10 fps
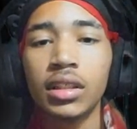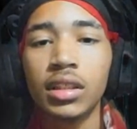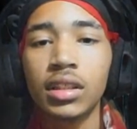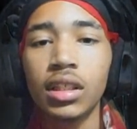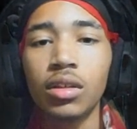
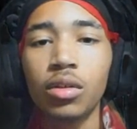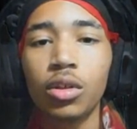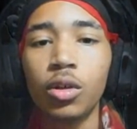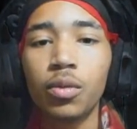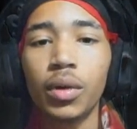She's a little
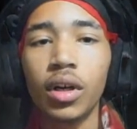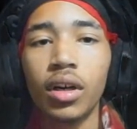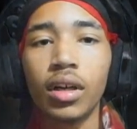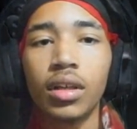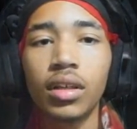
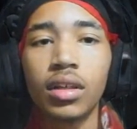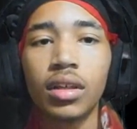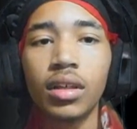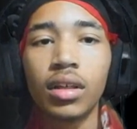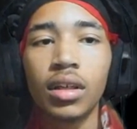goofball.
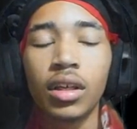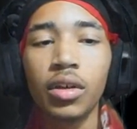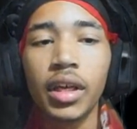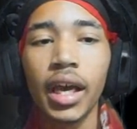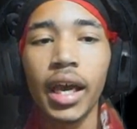You
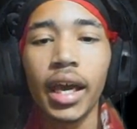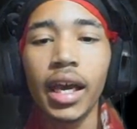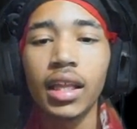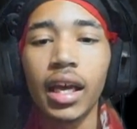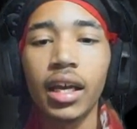can't hate
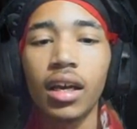that.